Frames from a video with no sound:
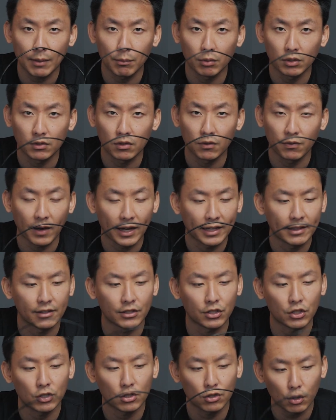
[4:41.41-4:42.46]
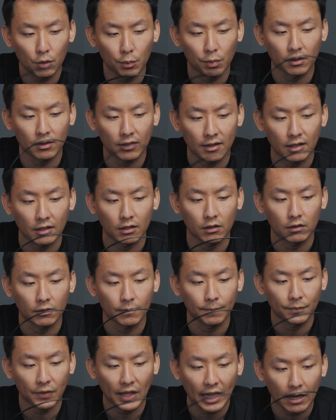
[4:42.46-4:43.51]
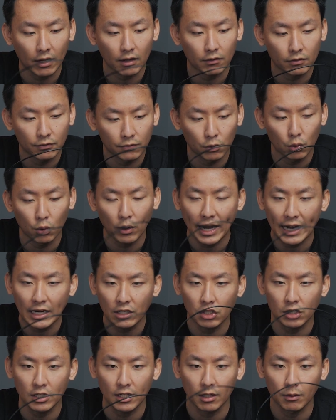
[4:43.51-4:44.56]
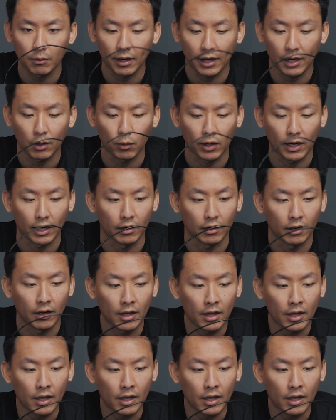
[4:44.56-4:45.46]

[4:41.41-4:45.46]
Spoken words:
able to find this super thin full HDMI wire,